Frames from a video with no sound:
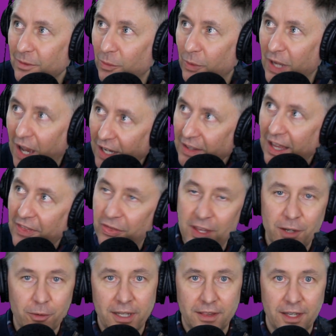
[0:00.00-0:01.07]
We hung that
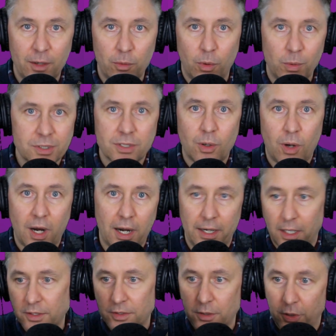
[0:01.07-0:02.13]
thing right there. Well, what's so hard?
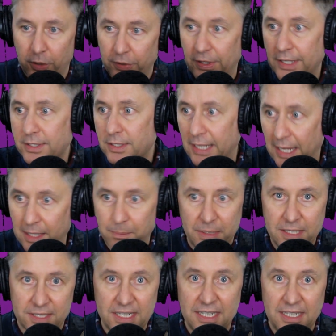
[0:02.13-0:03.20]
I'll just learn this A,
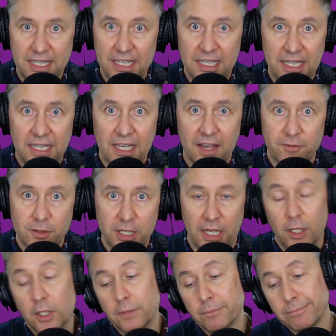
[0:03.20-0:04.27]
B, C, D, E, F, G.